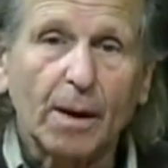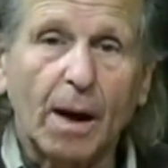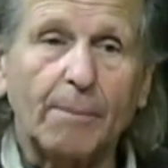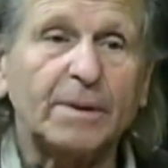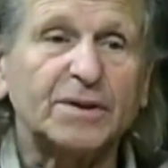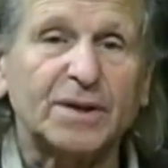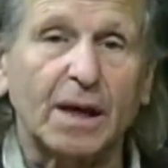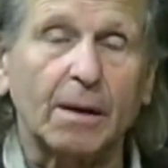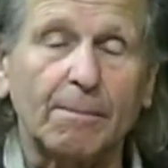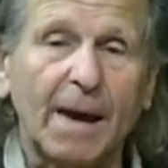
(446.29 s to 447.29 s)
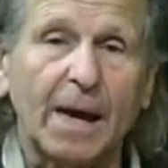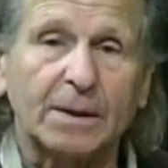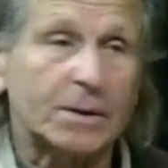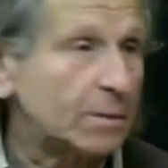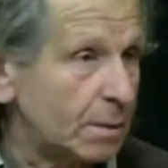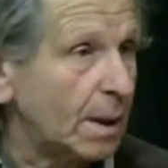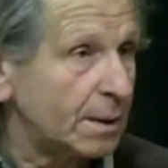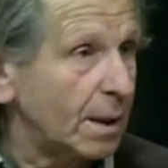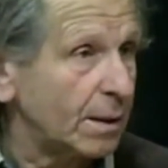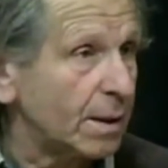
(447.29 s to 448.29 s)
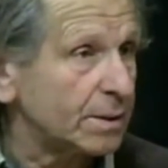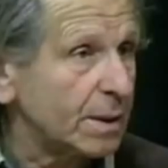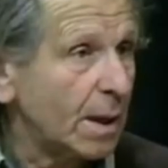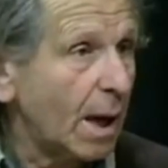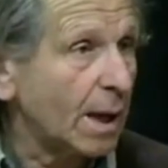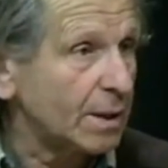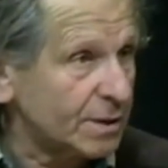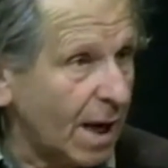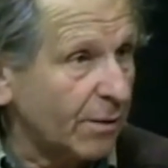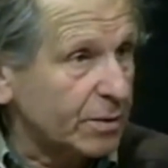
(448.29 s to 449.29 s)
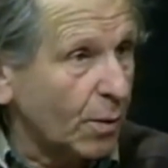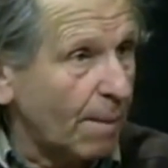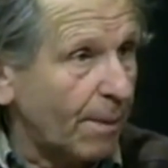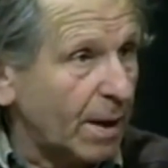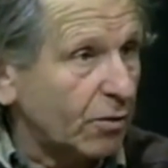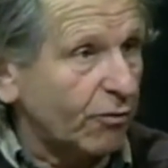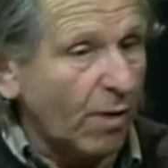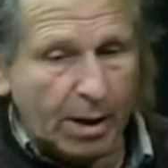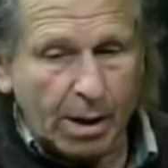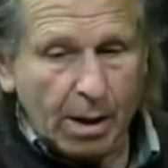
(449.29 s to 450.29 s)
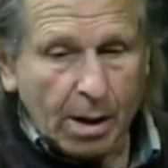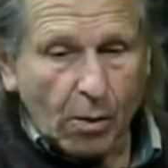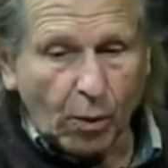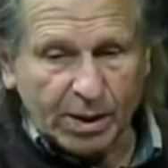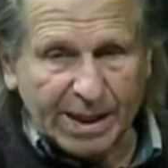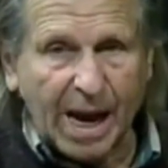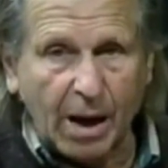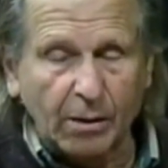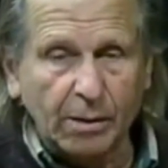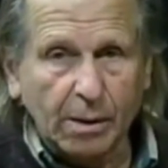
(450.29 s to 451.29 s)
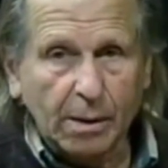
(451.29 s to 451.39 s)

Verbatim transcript: I'm in Salem, Mass. Did I tell you this? I got sideswiped by a truck. Went down.